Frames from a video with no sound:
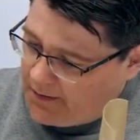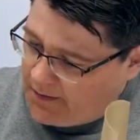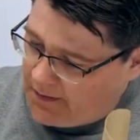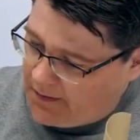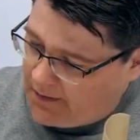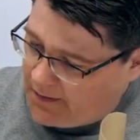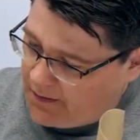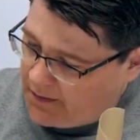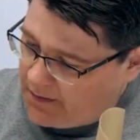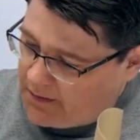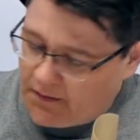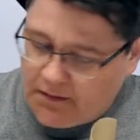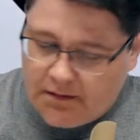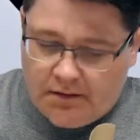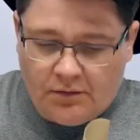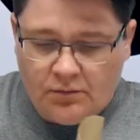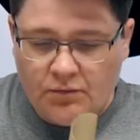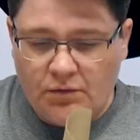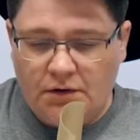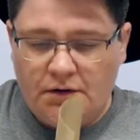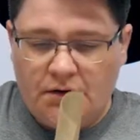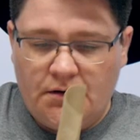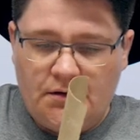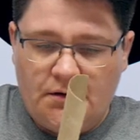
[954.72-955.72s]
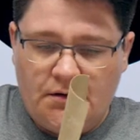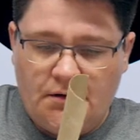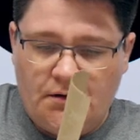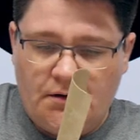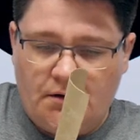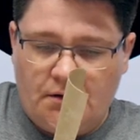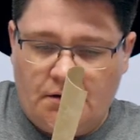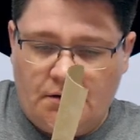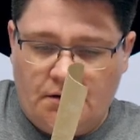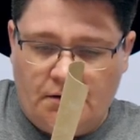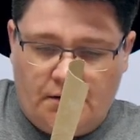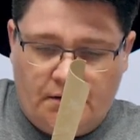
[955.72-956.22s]
and one
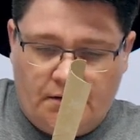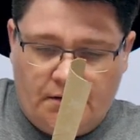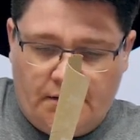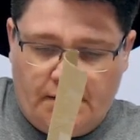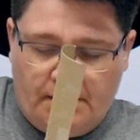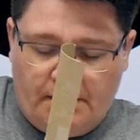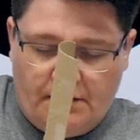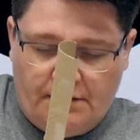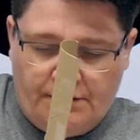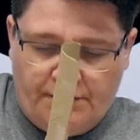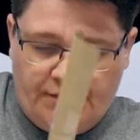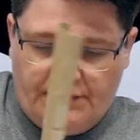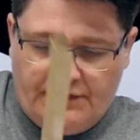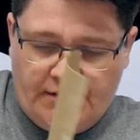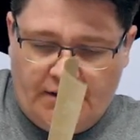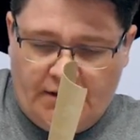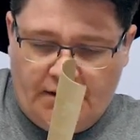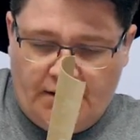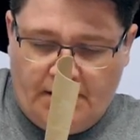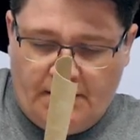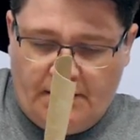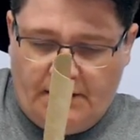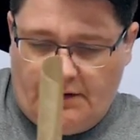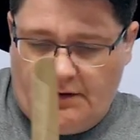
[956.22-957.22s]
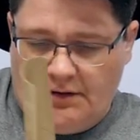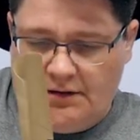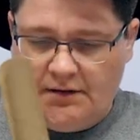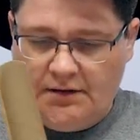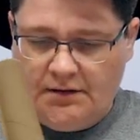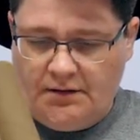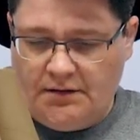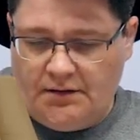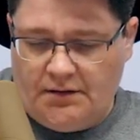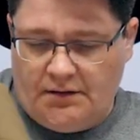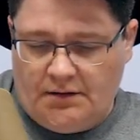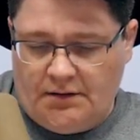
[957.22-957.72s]
on the other side.
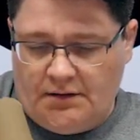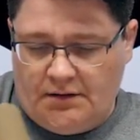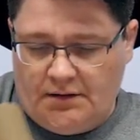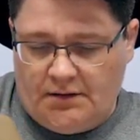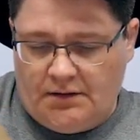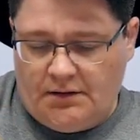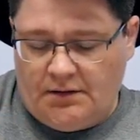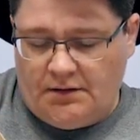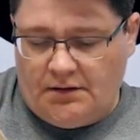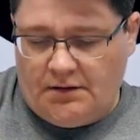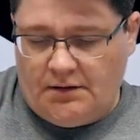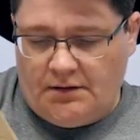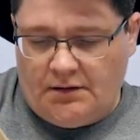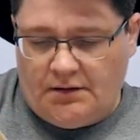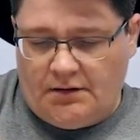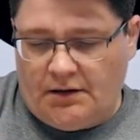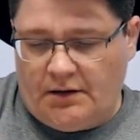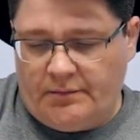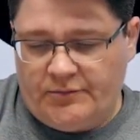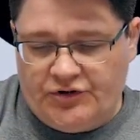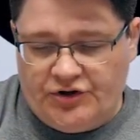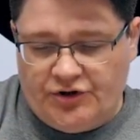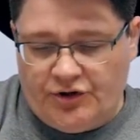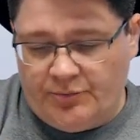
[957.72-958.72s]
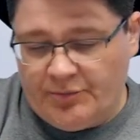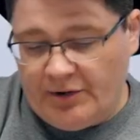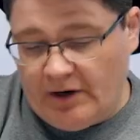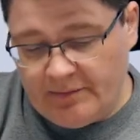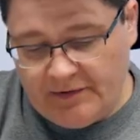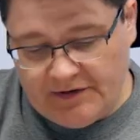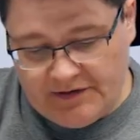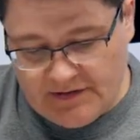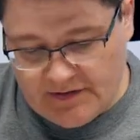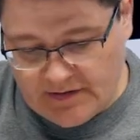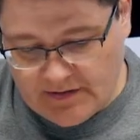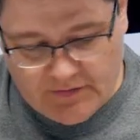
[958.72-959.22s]
I'm sure you're probably
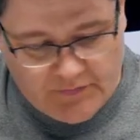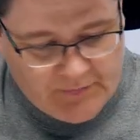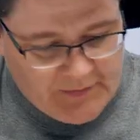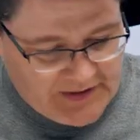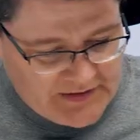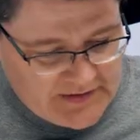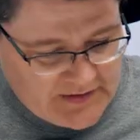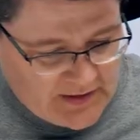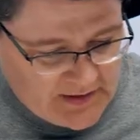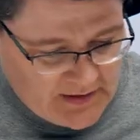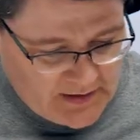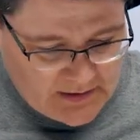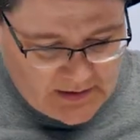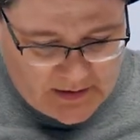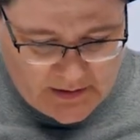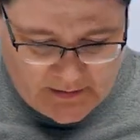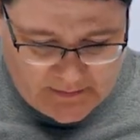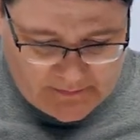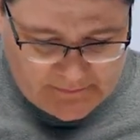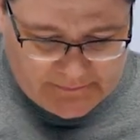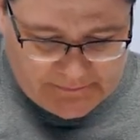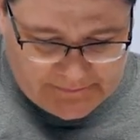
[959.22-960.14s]
sick of me saying that.